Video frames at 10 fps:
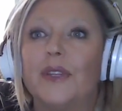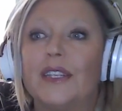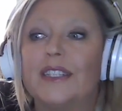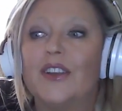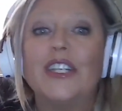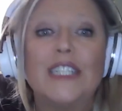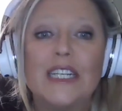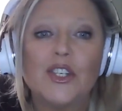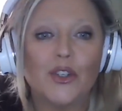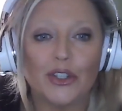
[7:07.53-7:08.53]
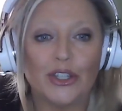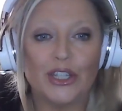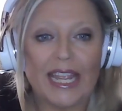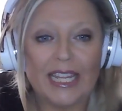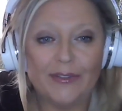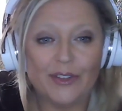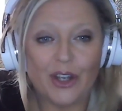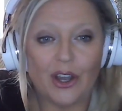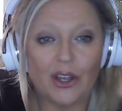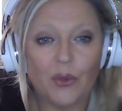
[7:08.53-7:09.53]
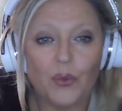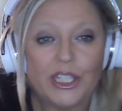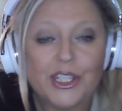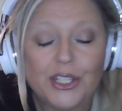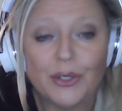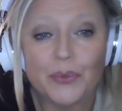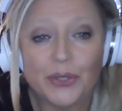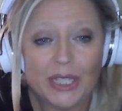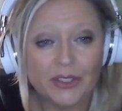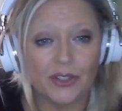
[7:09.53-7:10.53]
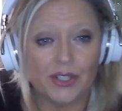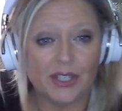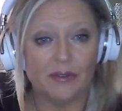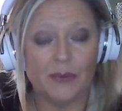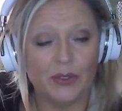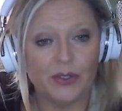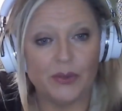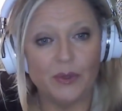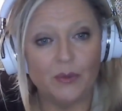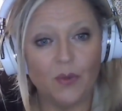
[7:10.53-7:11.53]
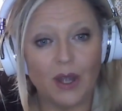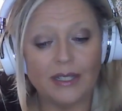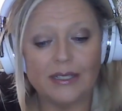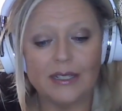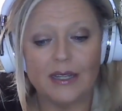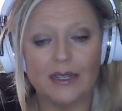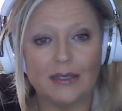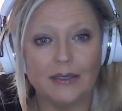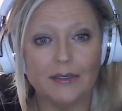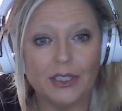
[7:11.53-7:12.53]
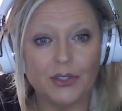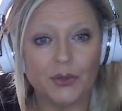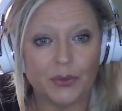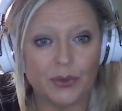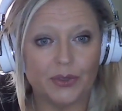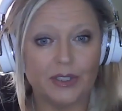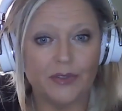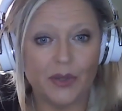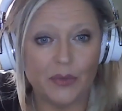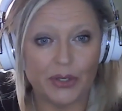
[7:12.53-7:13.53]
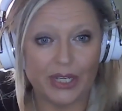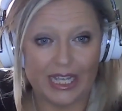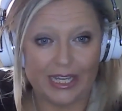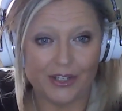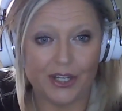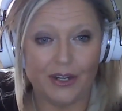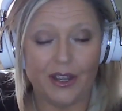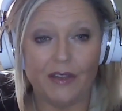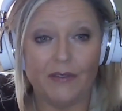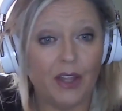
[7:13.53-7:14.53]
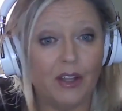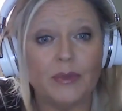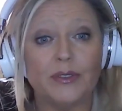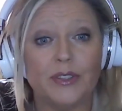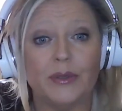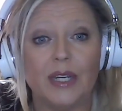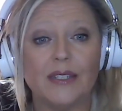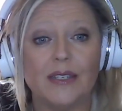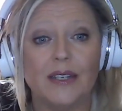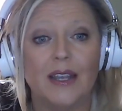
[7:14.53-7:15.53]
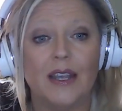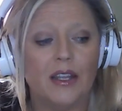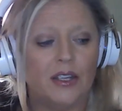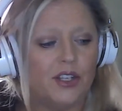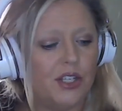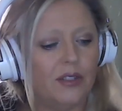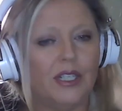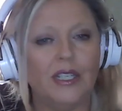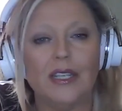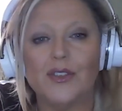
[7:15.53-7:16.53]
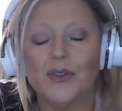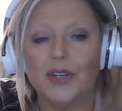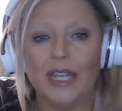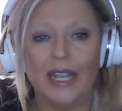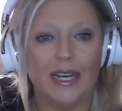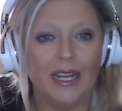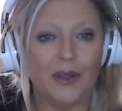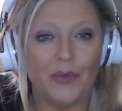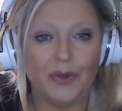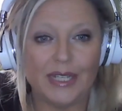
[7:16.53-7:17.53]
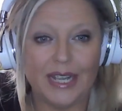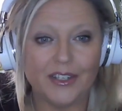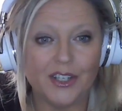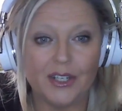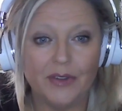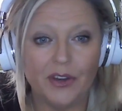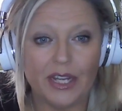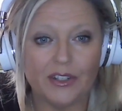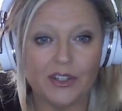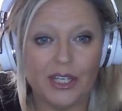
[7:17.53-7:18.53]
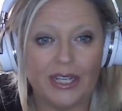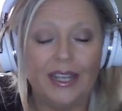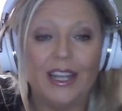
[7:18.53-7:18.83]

darkness or negative talk. We shield and protect ourselves because we want the clearest route of communication available to us. Shielding is creating a protection of your energy